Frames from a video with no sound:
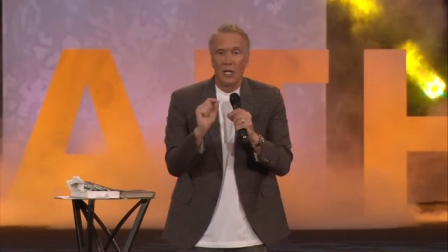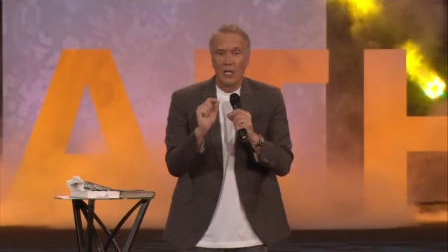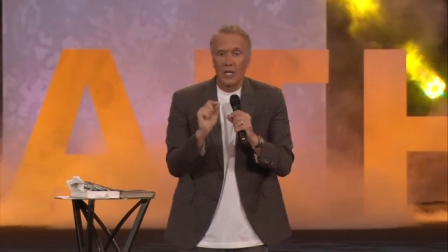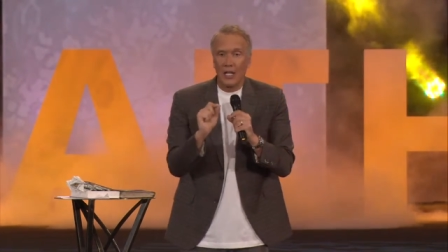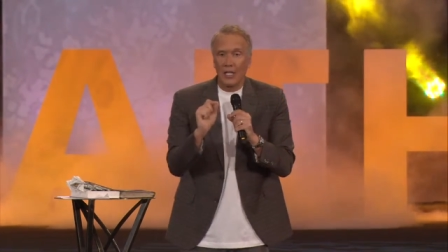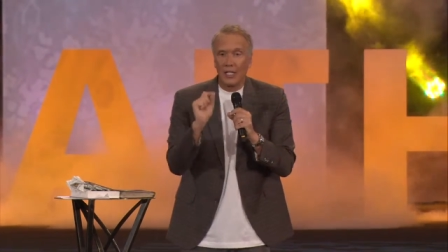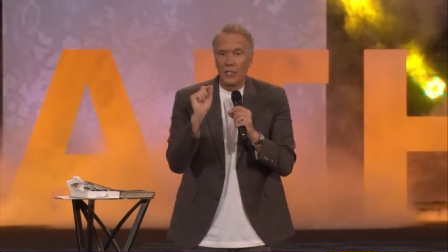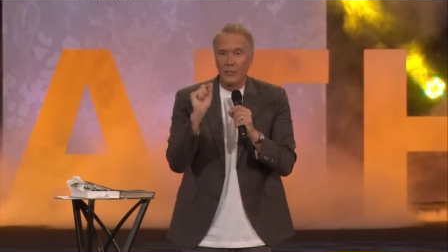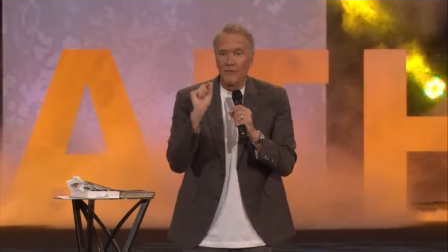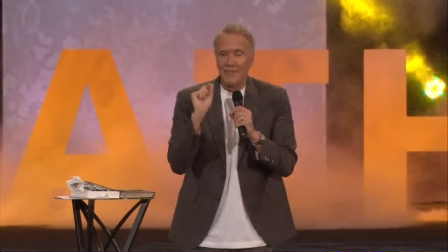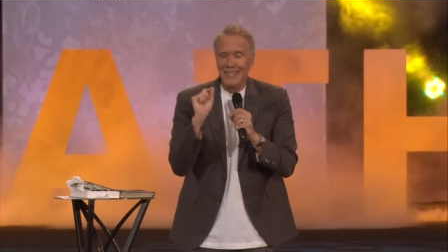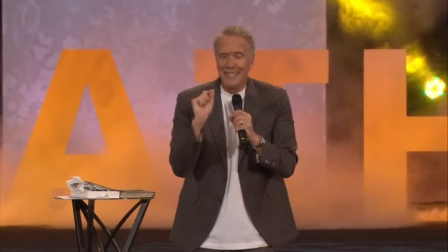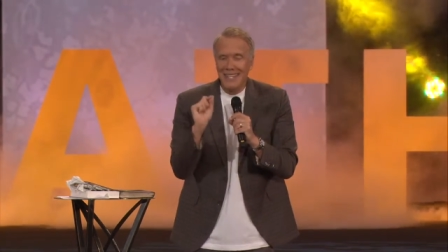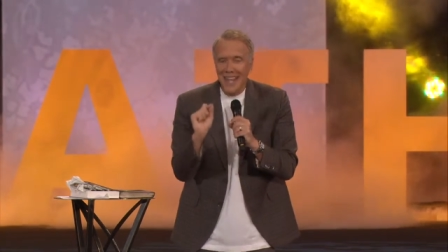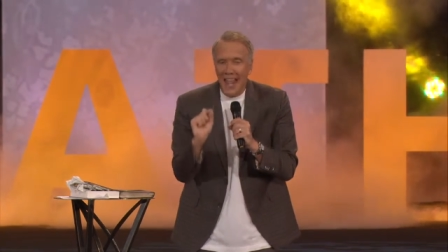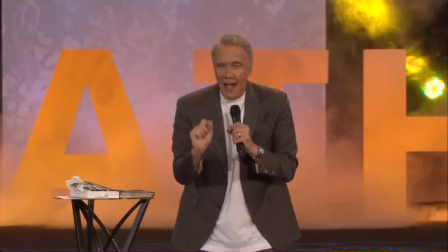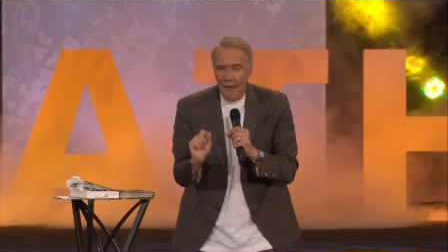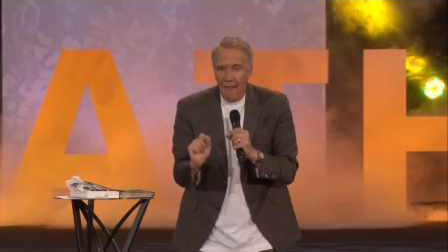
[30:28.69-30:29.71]
like you've
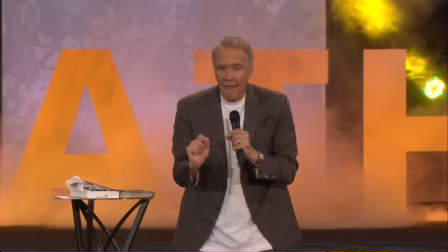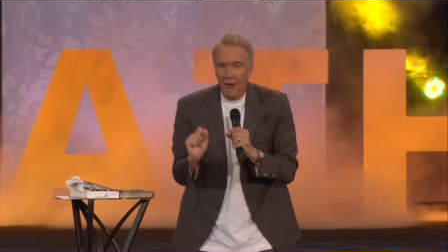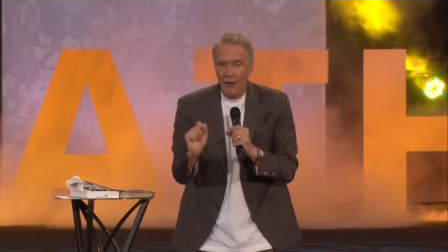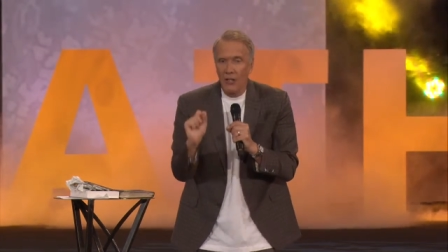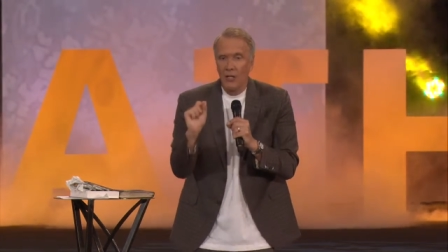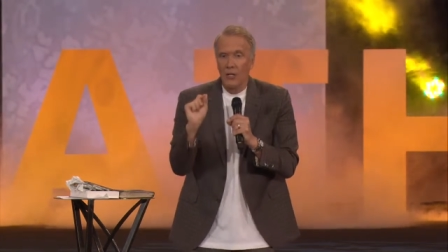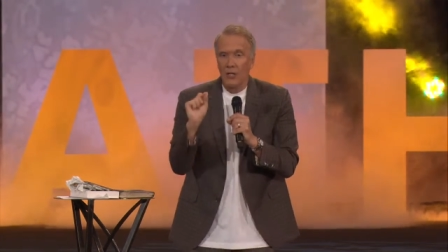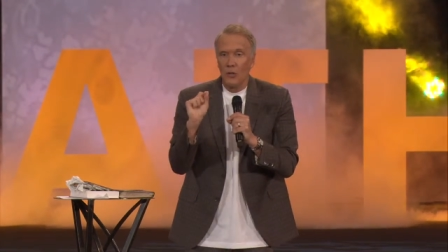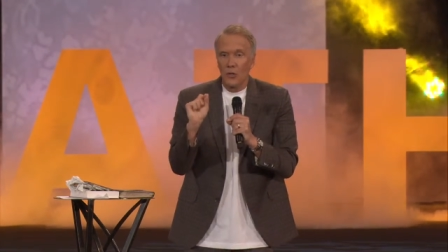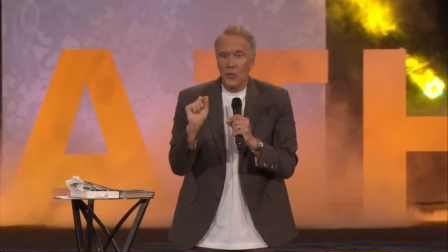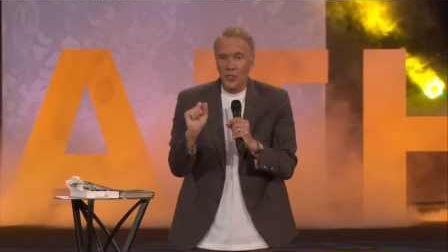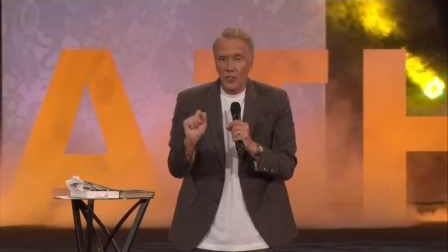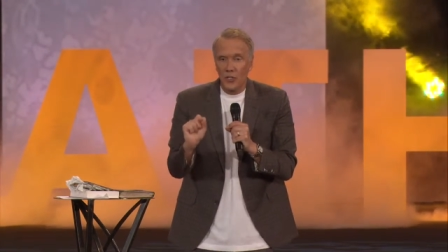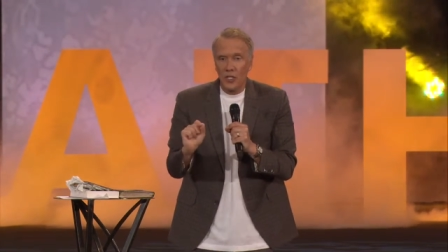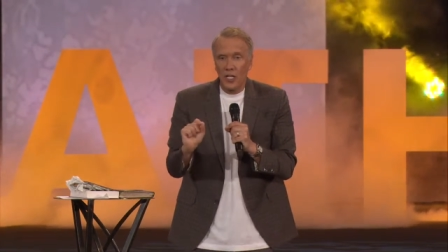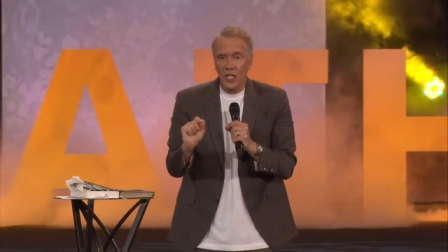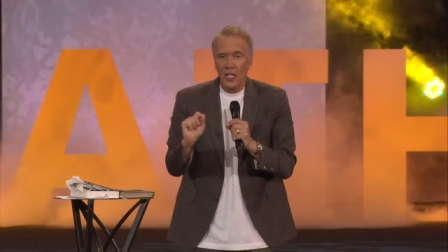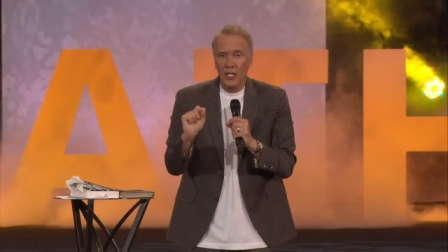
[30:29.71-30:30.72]
never
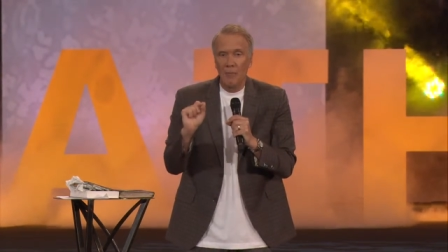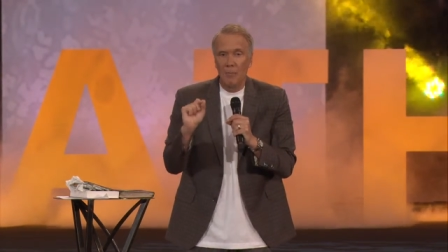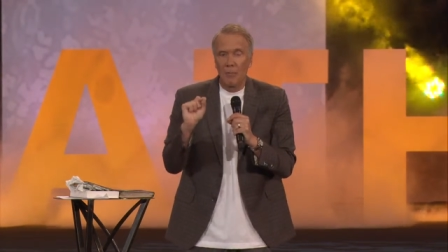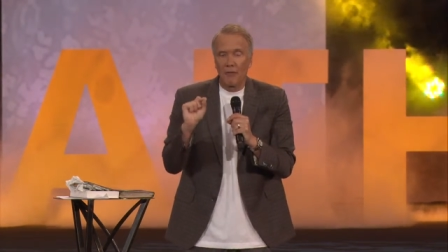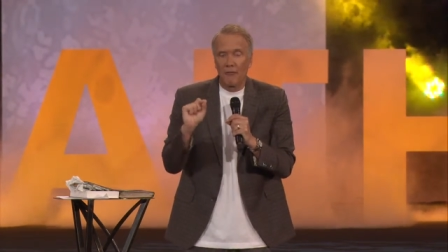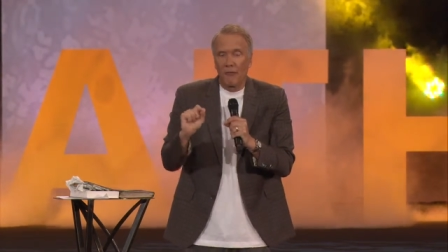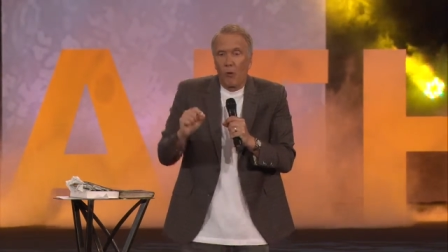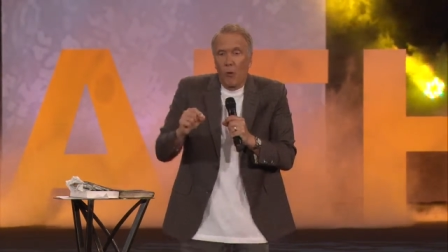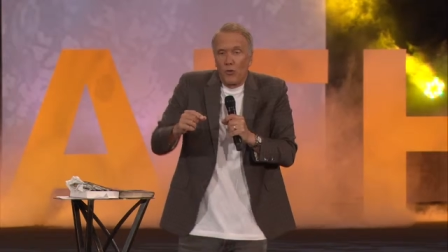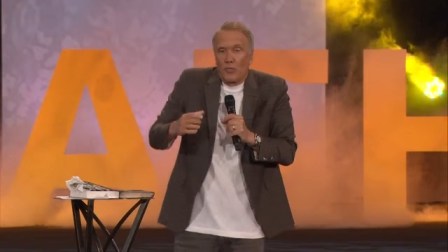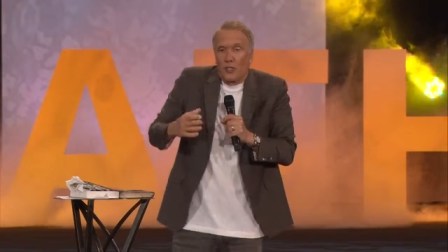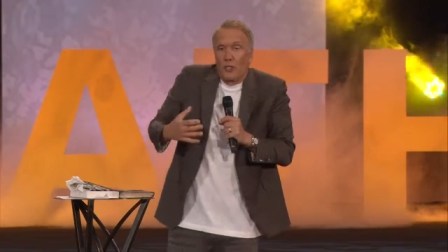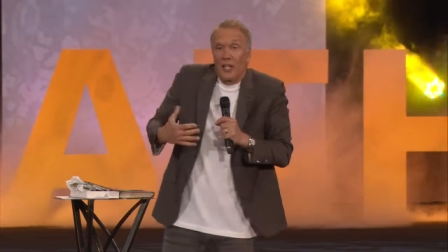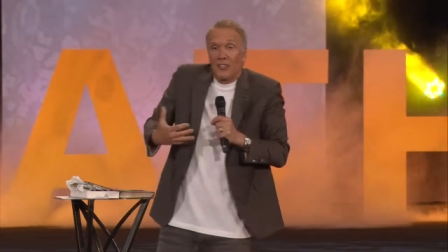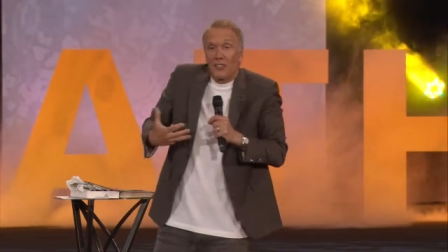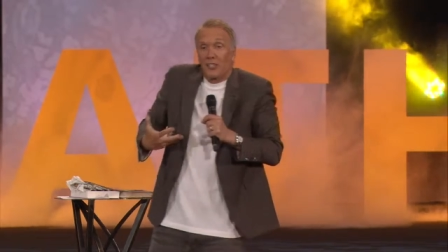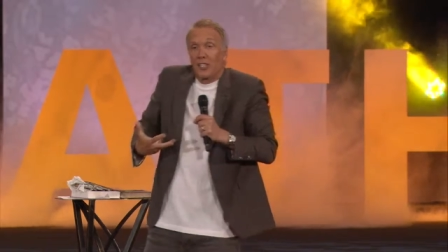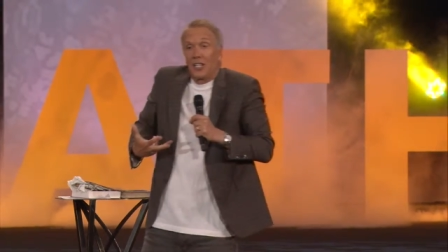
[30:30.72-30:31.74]
seen before. So let's